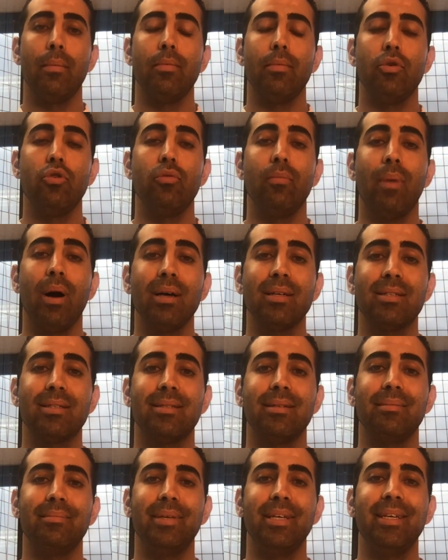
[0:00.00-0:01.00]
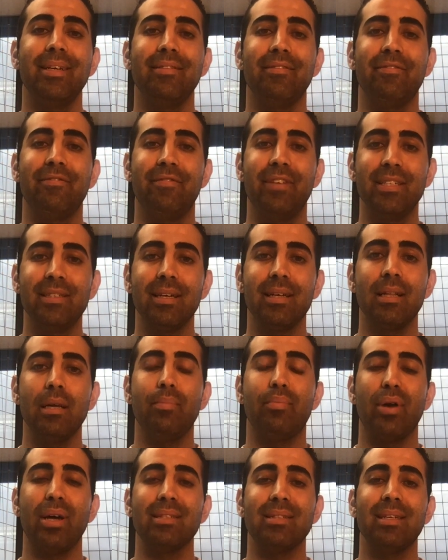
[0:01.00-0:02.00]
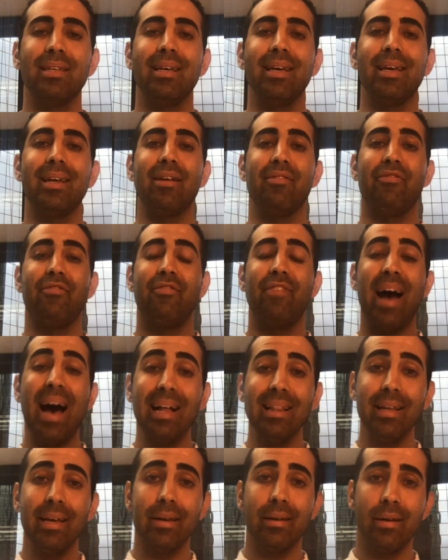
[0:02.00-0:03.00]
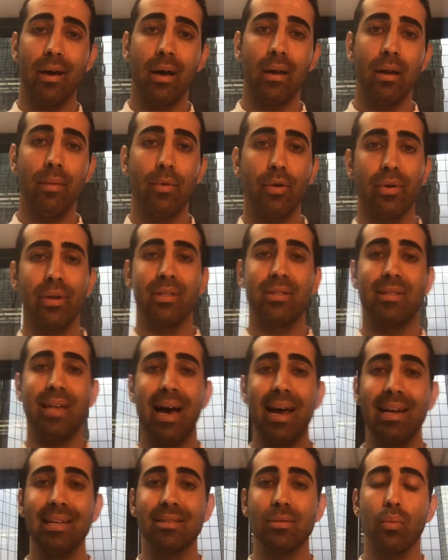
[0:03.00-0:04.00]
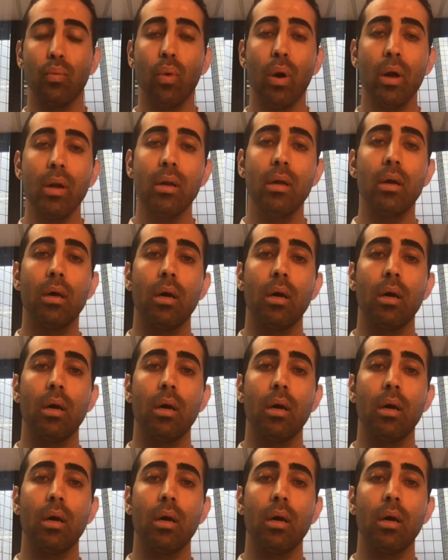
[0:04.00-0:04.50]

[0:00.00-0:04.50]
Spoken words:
you must be physically present in a valid non-immigrant status. One